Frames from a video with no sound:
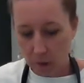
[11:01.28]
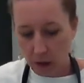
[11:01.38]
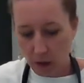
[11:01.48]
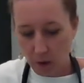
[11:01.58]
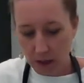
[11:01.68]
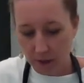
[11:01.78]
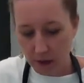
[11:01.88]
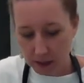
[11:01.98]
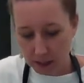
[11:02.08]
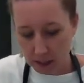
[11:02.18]
going to go like
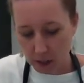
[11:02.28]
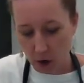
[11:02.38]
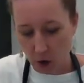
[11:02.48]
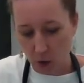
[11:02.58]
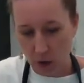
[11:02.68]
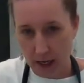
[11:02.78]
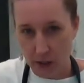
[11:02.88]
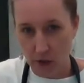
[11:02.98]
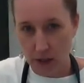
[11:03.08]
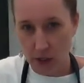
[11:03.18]
this, hold on to
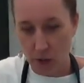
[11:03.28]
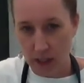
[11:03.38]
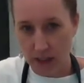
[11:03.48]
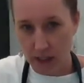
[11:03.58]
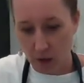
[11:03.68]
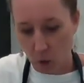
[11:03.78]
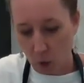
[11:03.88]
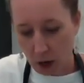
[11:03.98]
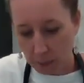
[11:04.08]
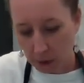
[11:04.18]
this so it doesn't
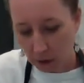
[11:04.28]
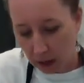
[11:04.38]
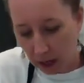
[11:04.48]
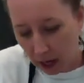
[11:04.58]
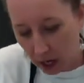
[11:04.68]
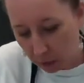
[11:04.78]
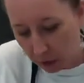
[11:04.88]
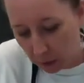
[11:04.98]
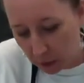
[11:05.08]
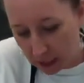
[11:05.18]
wobble, and I'm going to
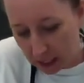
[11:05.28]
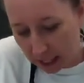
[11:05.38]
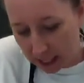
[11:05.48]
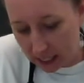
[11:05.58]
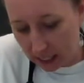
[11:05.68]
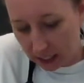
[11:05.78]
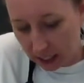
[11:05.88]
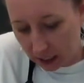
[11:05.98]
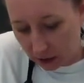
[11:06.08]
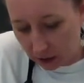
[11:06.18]
be slicing
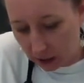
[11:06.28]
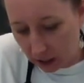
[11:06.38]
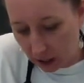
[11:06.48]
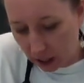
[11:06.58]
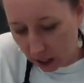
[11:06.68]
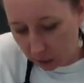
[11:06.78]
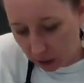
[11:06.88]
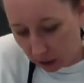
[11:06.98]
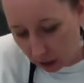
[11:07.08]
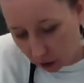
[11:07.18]
down. I'm going
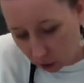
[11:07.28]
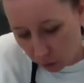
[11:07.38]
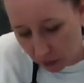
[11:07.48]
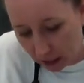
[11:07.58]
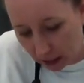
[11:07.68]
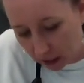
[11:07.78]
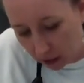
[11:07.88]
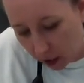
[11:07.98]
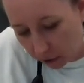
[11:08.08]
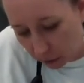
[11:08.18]
to, whoop, I didn't get
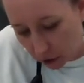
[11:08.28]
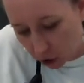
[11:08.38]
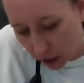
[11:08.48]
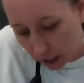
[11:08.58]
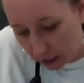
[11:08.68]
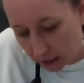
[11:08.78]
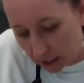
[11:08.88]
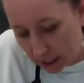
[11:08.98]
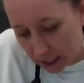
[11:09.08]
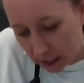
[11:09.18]
enough. Let me try again.
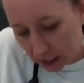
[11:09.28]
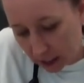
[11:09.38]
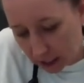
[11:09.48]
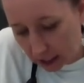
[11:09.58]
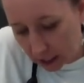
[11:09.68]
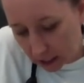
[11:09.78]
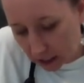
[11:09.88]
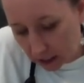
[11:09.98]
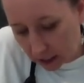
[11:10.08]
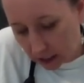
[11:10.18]
Cut
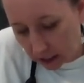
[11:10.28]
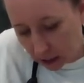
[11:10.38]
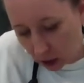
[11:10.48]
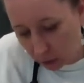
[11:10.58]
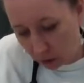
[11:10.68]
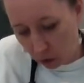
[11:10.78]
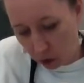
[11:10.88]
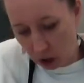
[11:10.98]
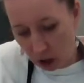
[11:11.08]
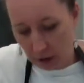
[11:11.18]
a little bit more
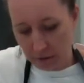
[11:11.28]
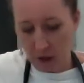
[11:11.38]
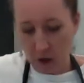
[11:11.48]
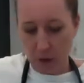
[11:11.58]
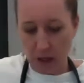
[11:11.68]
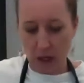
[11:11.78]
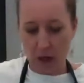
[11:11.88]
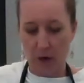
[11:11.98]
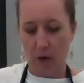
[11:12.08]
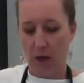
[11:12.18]
off. There we go.